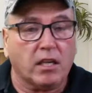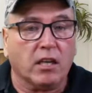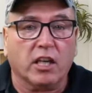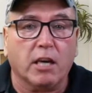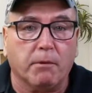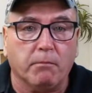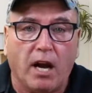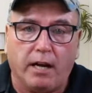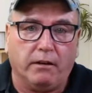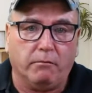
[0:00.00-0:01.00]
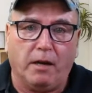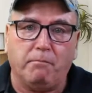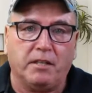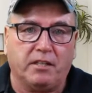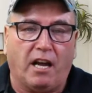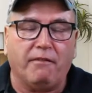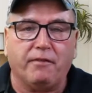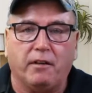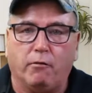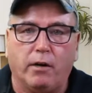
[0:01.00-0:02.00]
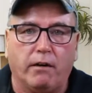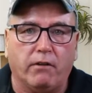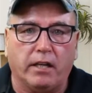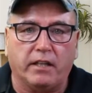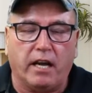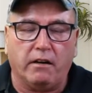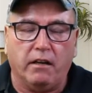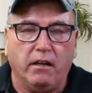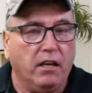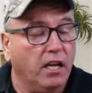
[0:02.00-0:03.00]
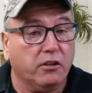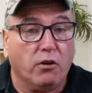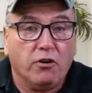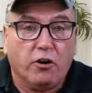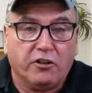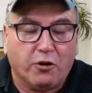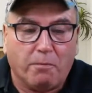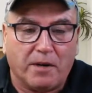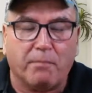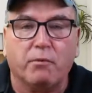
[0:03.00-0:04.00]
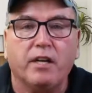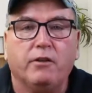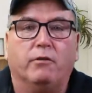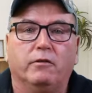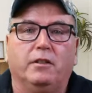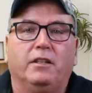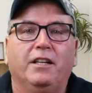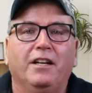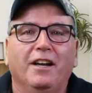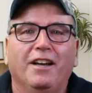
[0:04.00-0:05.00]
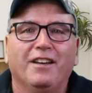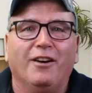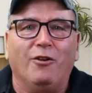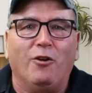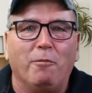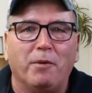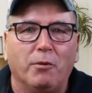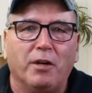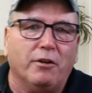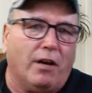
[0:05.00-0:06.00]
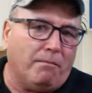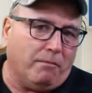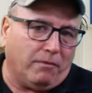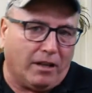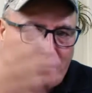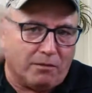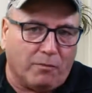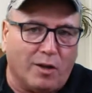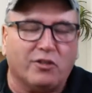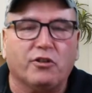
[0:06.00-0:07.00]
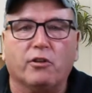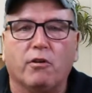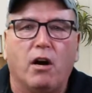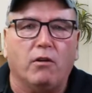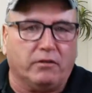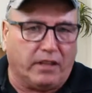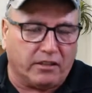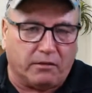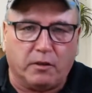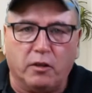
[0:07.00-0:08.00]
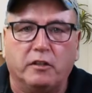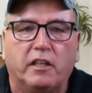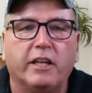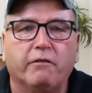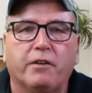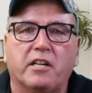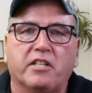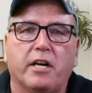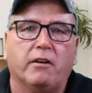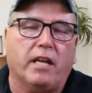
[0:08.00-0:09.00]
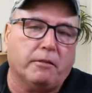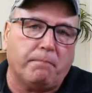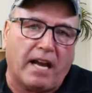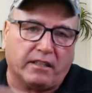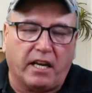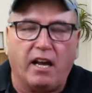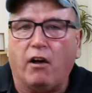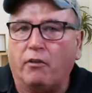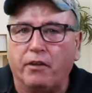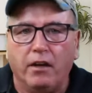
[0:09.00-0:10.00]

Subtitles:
keep in mind it might be stuffy or whatever like that. It don't hurt to open up a window. You know, open the window up, let some moisture go out, get some good, clean, fresh air. That's back to health.